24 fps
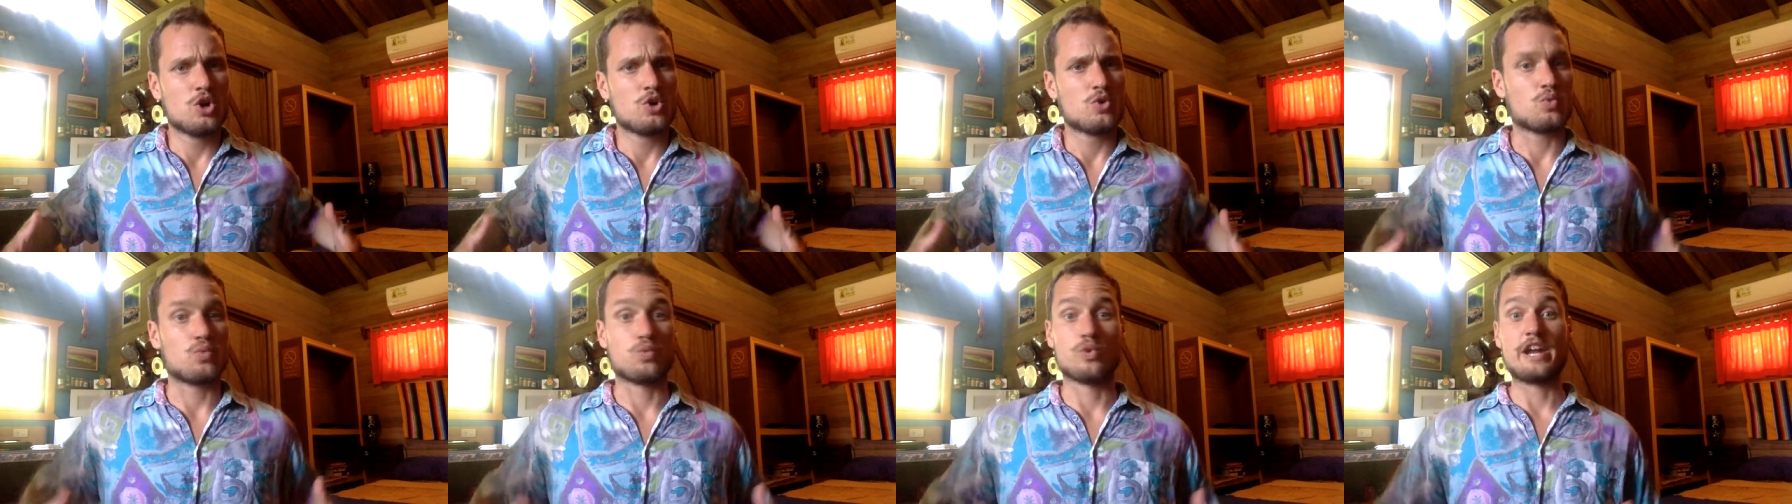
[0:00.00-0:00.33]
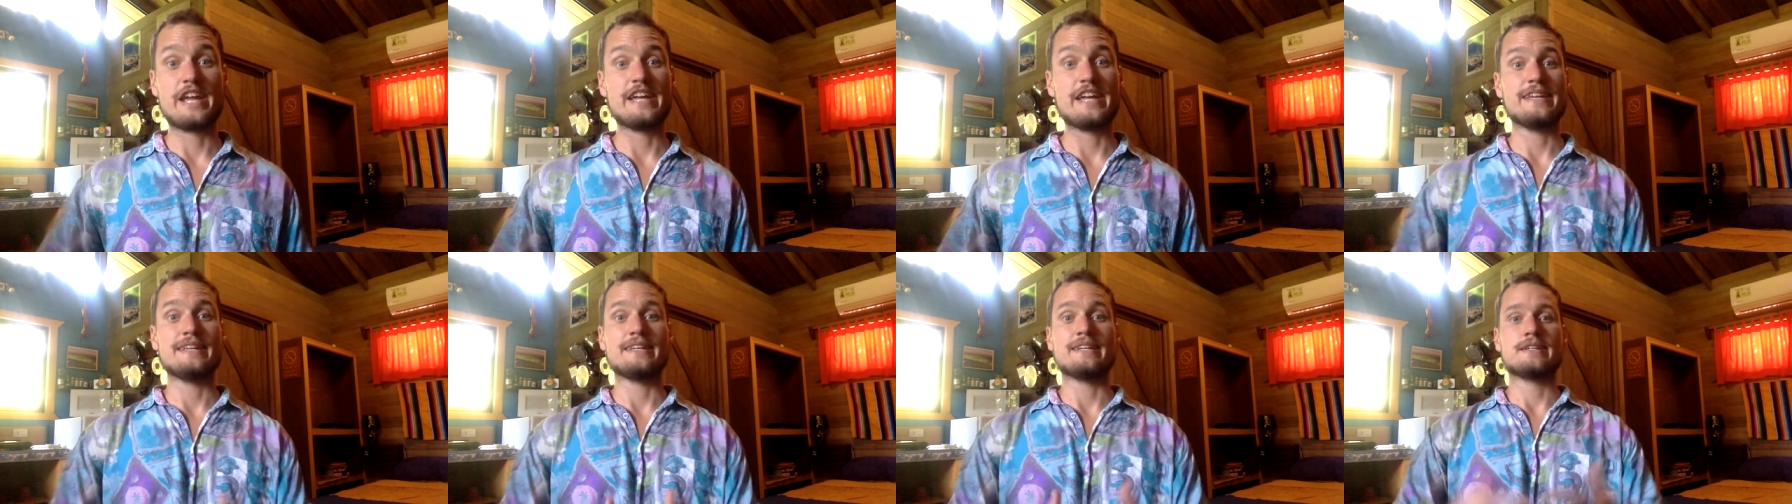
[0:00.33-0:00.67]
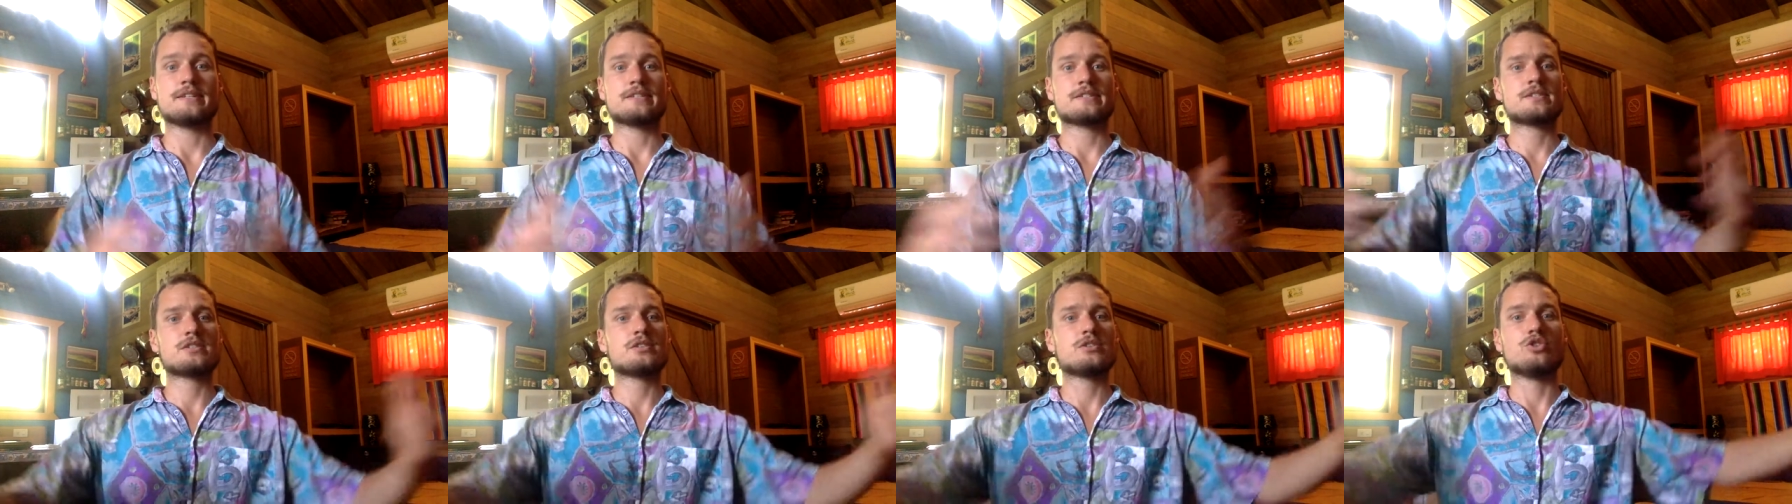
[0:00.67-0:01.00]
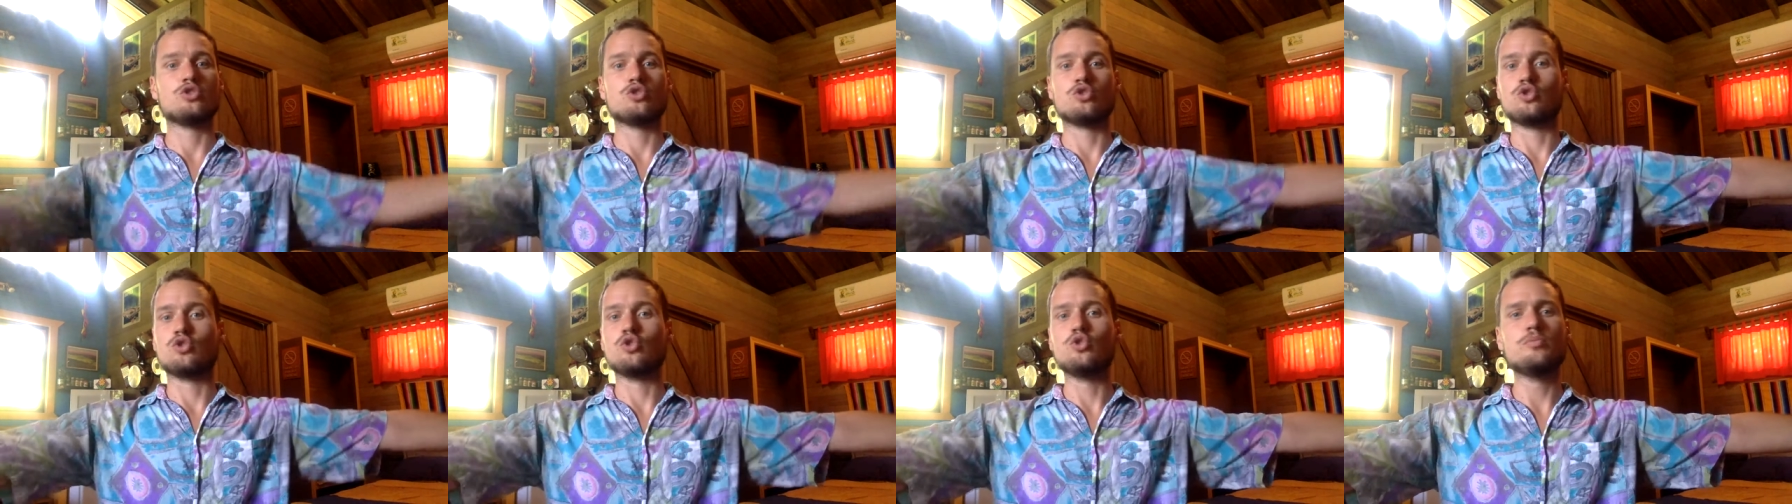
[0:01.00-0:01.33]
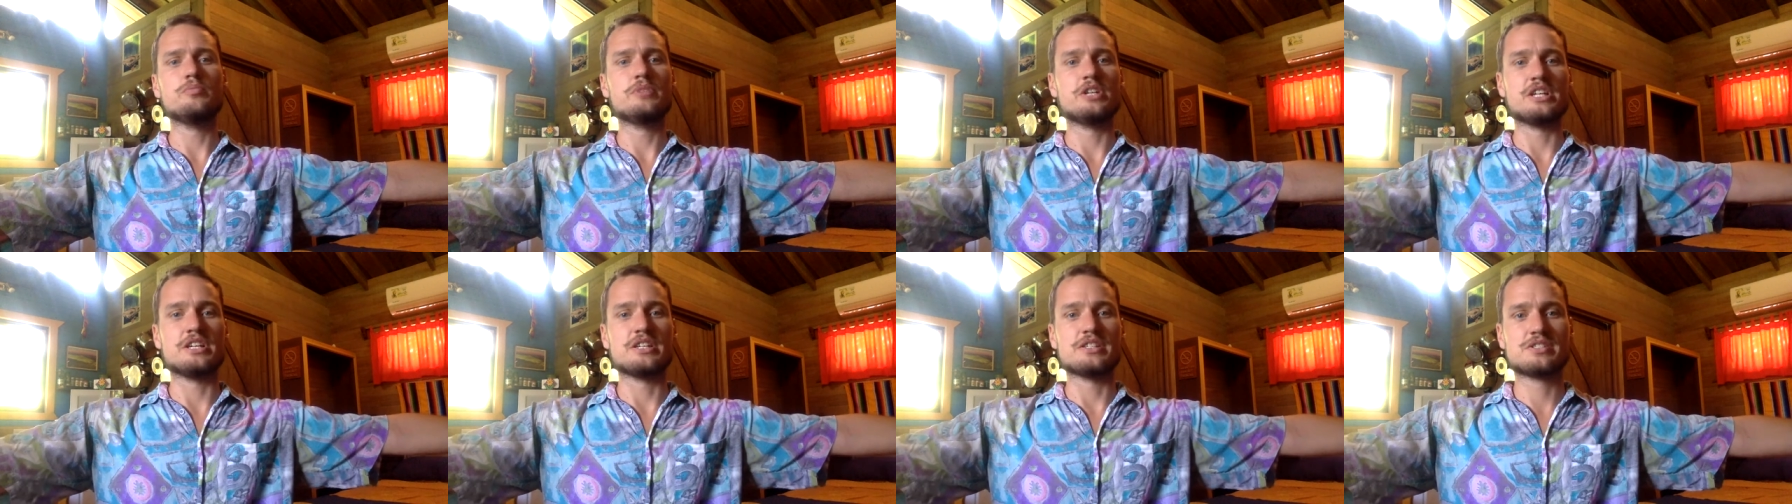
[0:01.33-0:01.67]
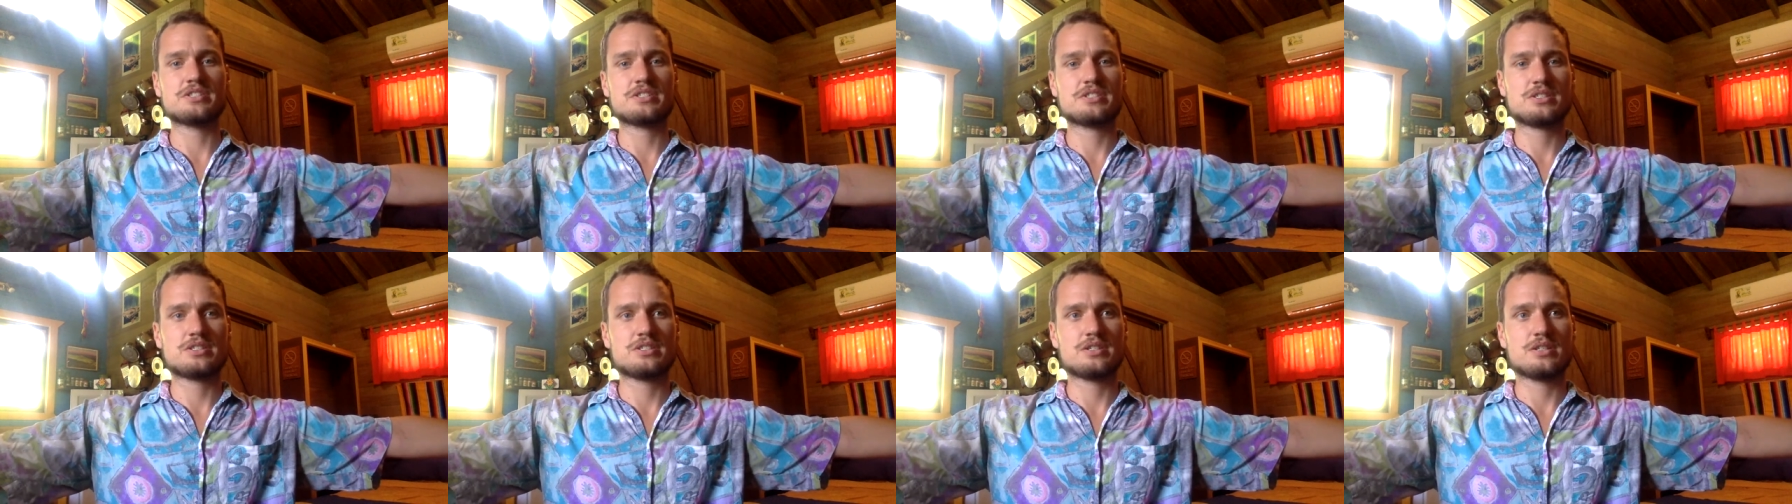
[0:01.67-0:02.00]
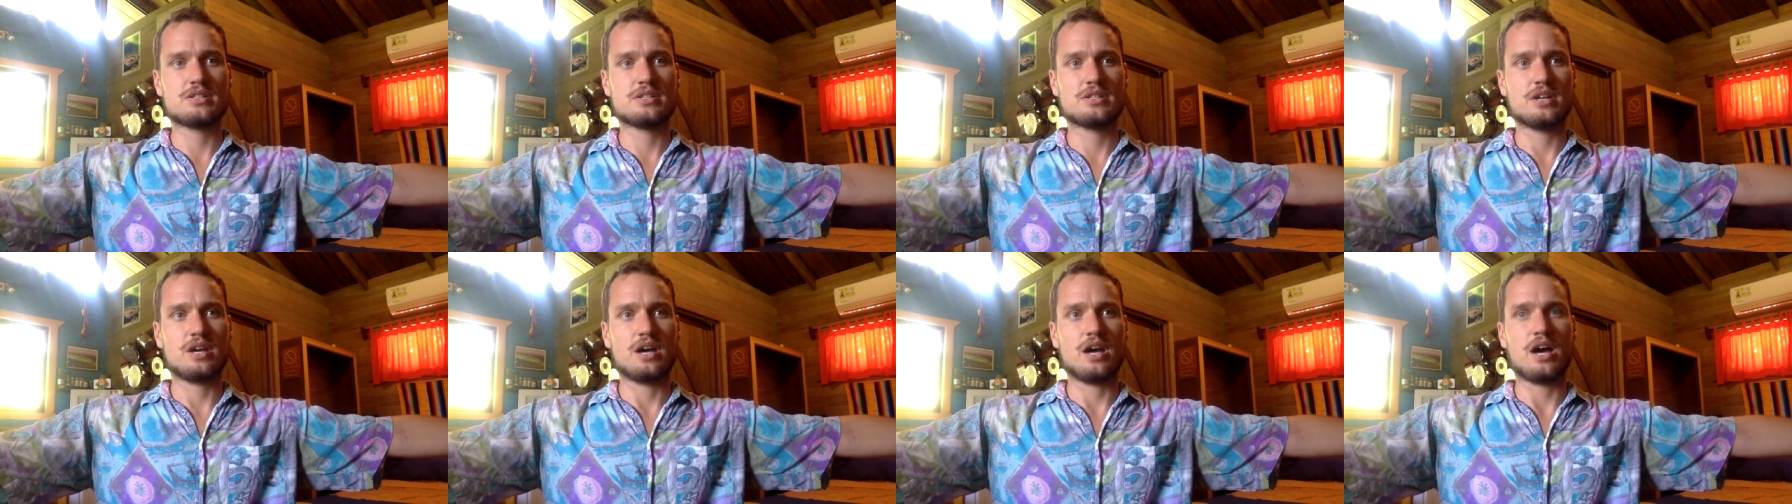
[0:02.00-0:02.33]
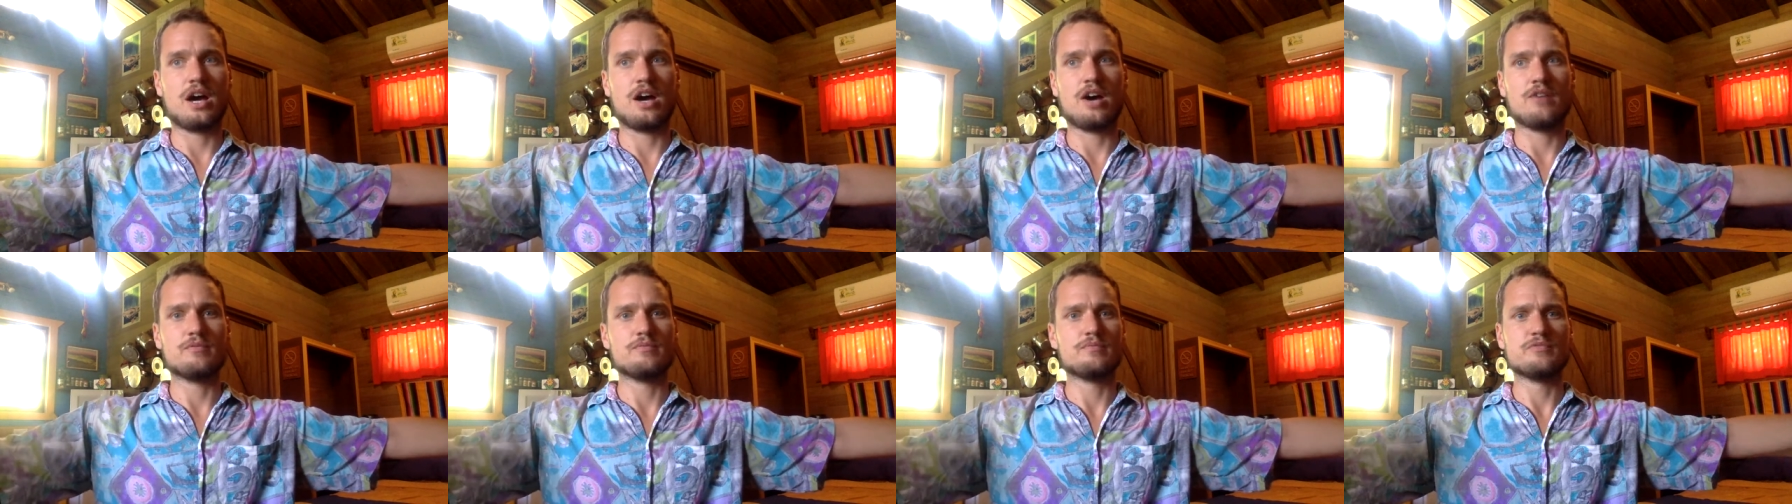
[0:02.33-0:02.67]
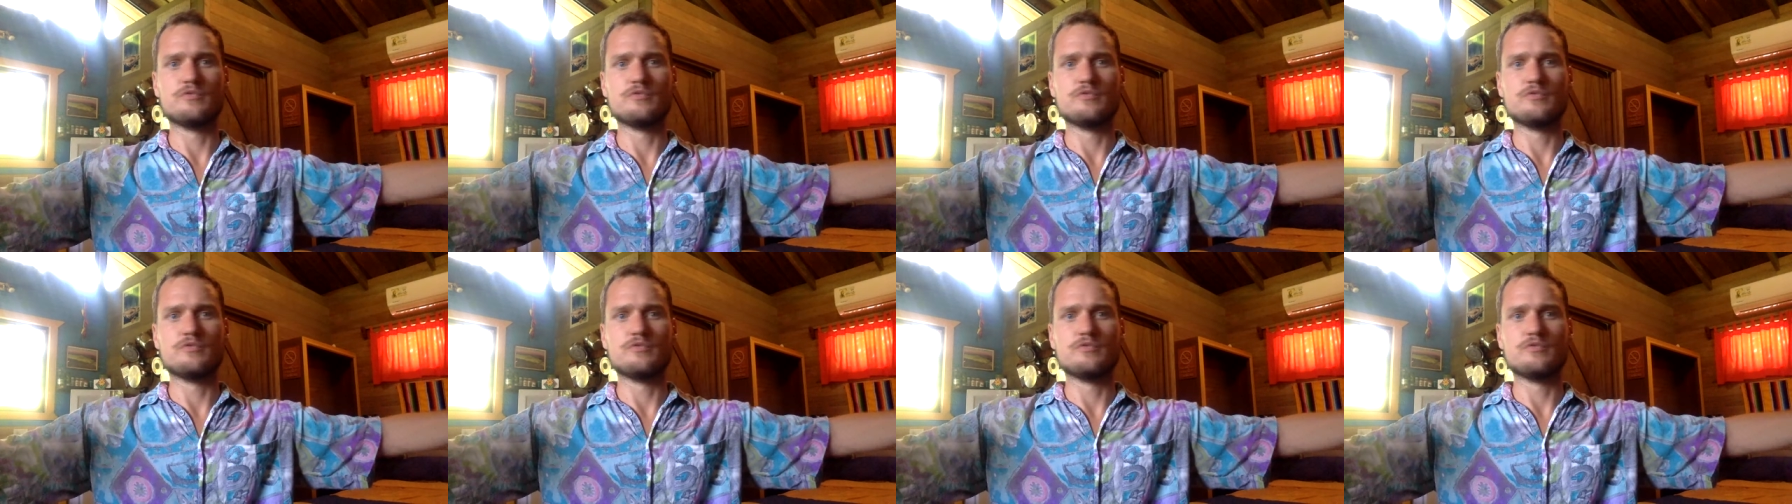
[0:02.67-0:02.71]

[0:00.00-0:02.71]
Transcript: radiant, luminous uh,